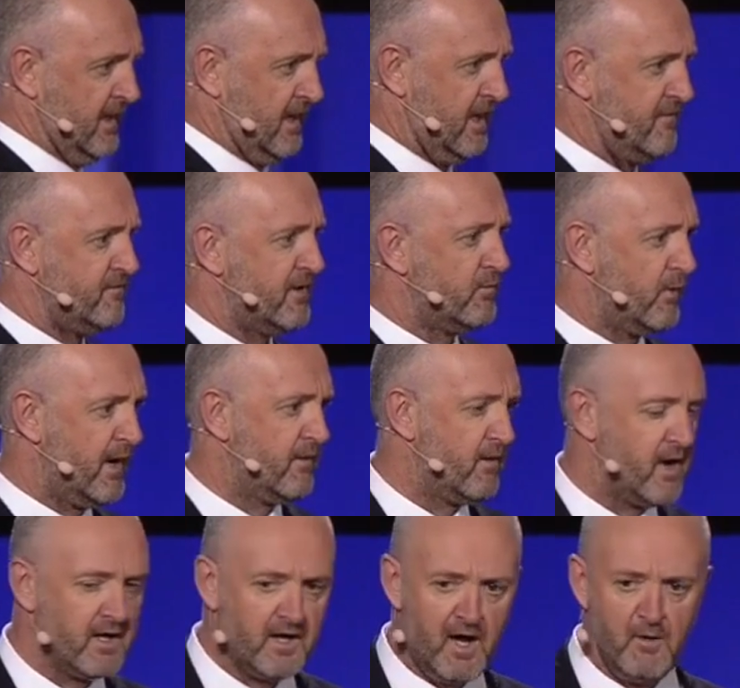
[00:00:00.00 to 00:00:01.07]
Everywhere
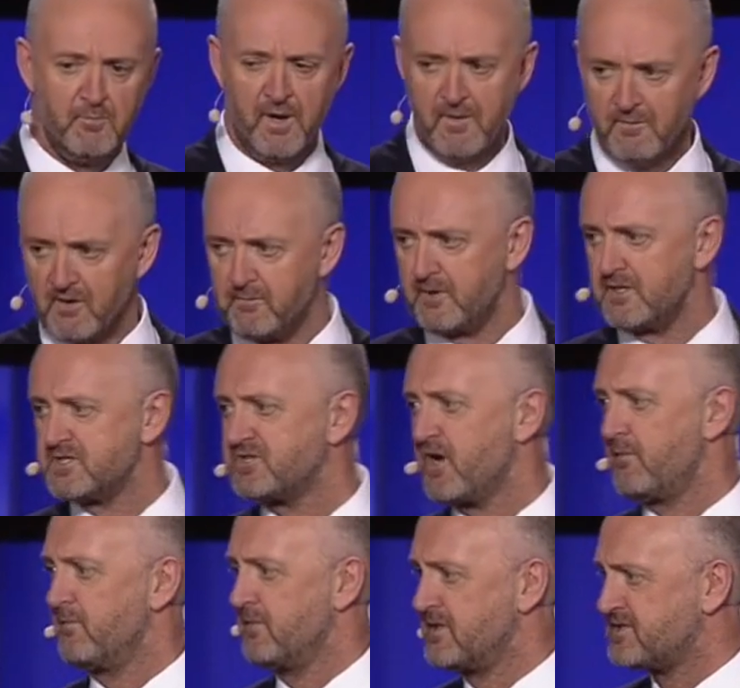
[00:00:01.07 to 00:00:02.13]
I go, people have been
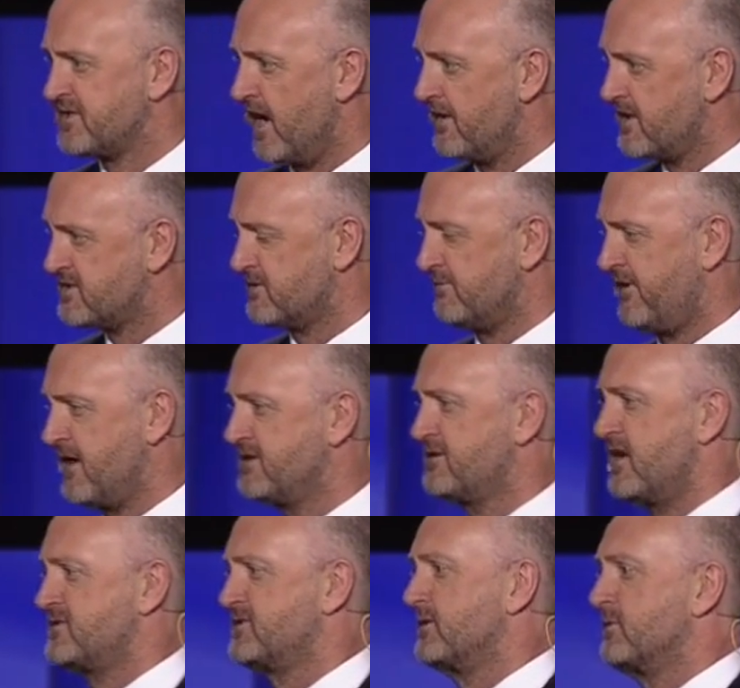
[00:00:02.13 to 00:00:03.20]
stopping me saying it's a
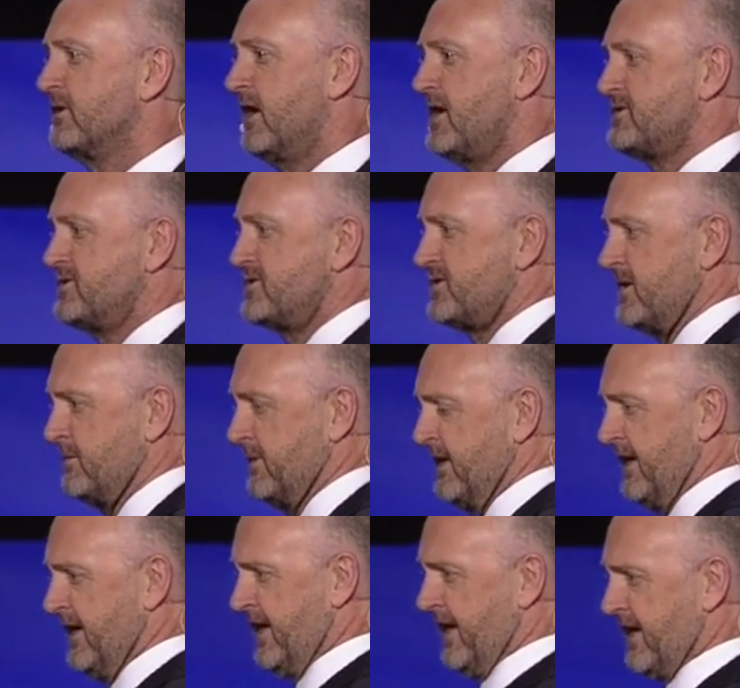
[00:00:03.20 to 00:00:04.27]
fantastic relationship.
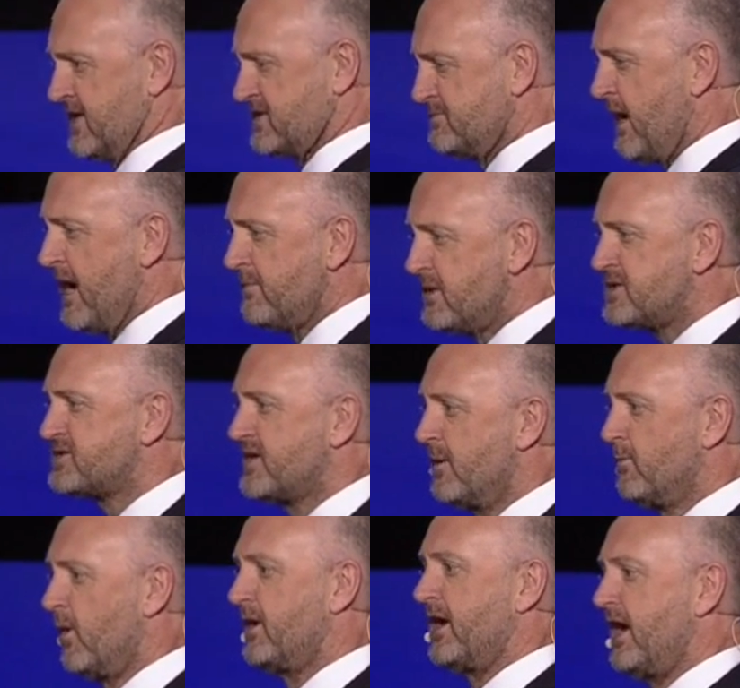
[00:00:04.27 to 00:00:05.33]
And it's made me
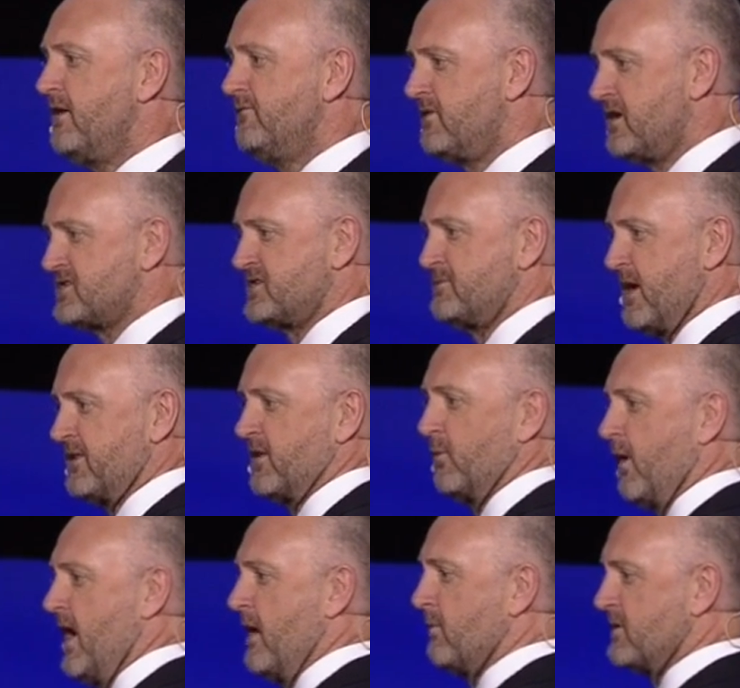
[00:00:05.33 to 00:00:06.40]
somewhat envious about the
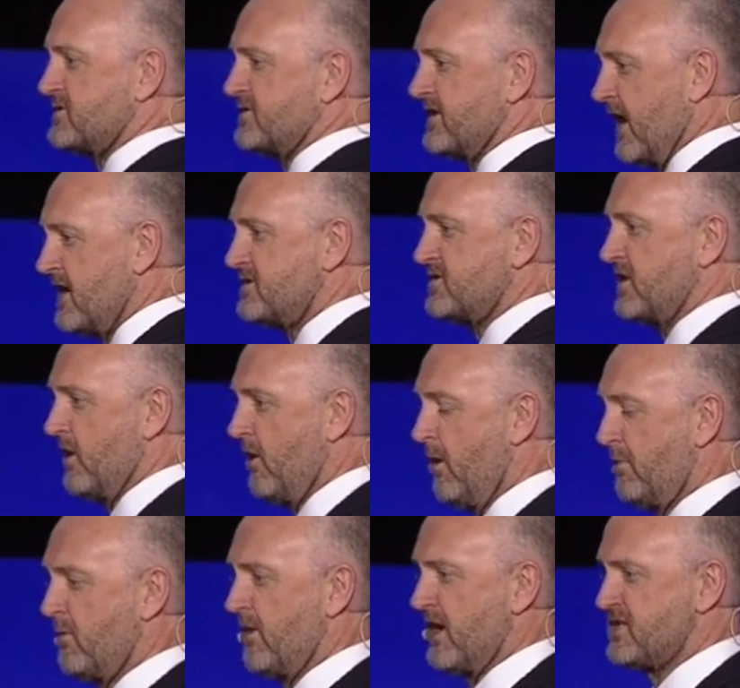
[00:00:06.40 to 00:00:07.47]
way in which the ATO
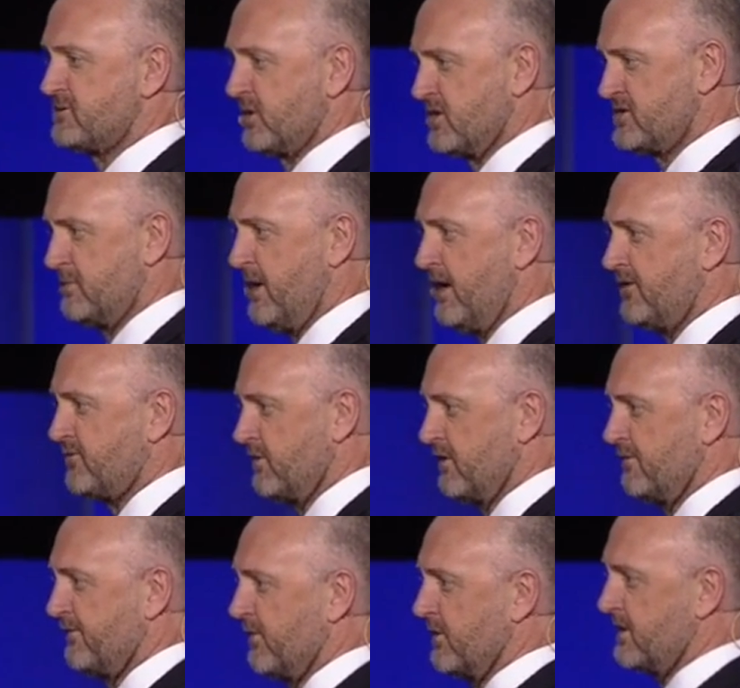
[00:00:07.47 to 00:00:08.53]
operates, because about three
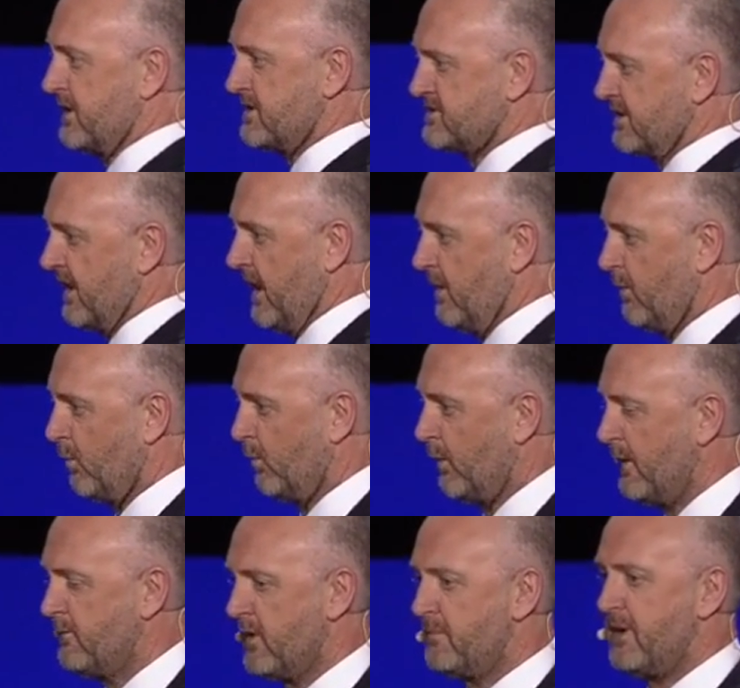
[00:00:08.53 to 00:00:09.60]
or four years ago,
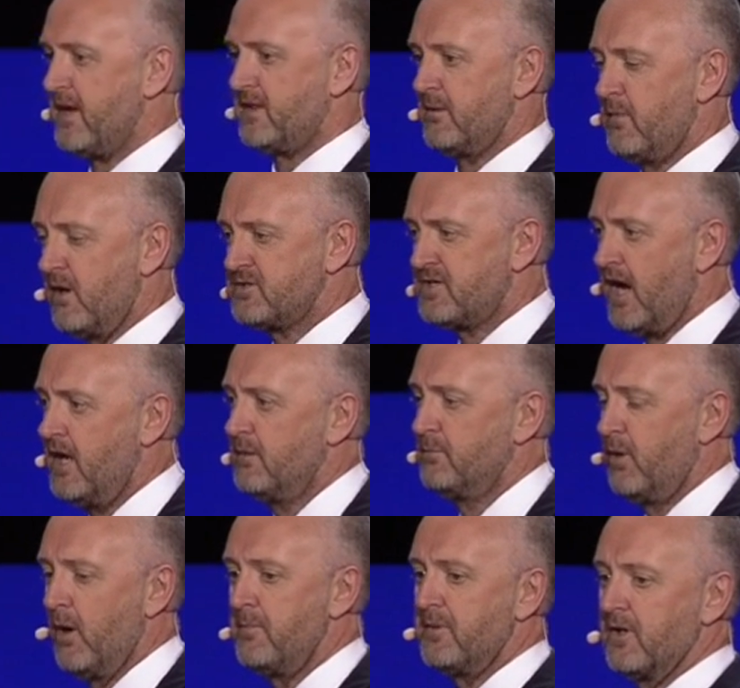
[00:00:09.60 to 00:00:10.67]
we were about the most
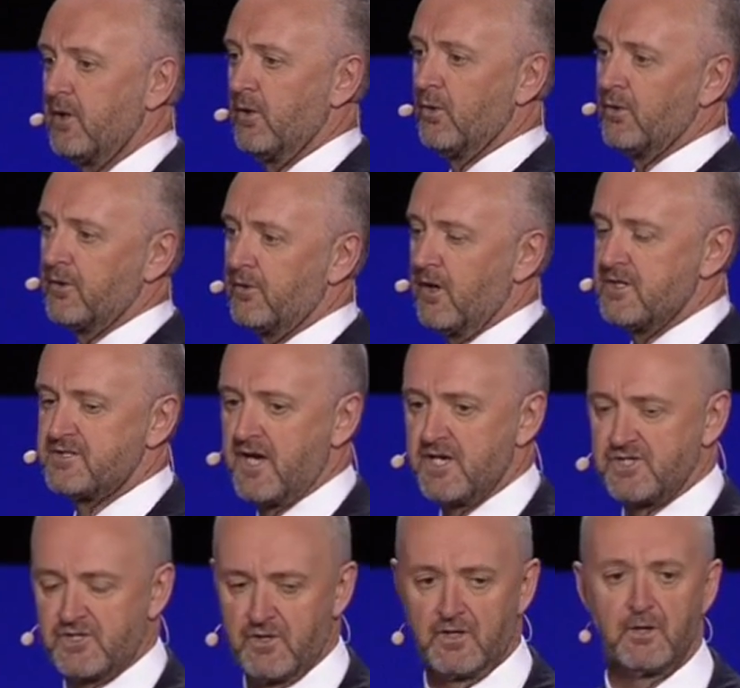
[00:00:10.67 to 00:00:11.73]
unpopular
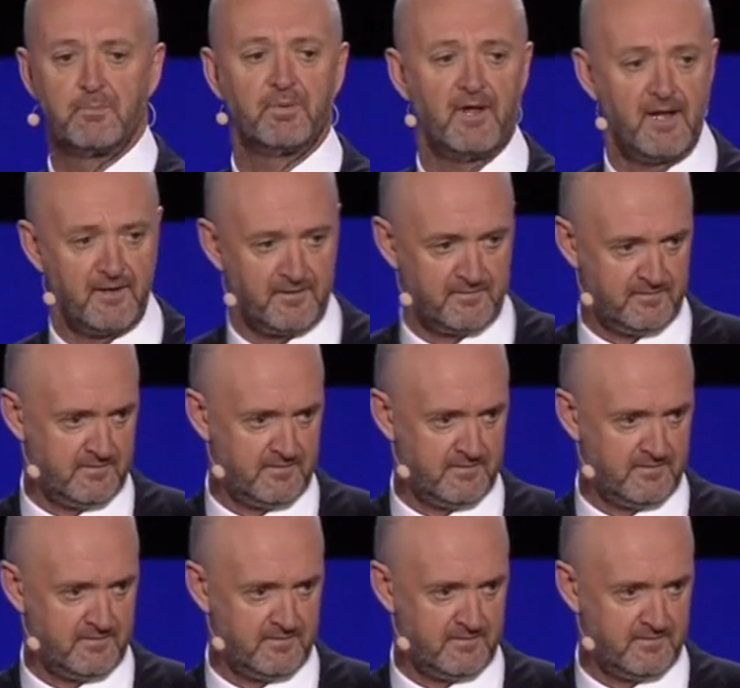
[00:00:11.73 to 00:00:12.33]
organisation on the planet.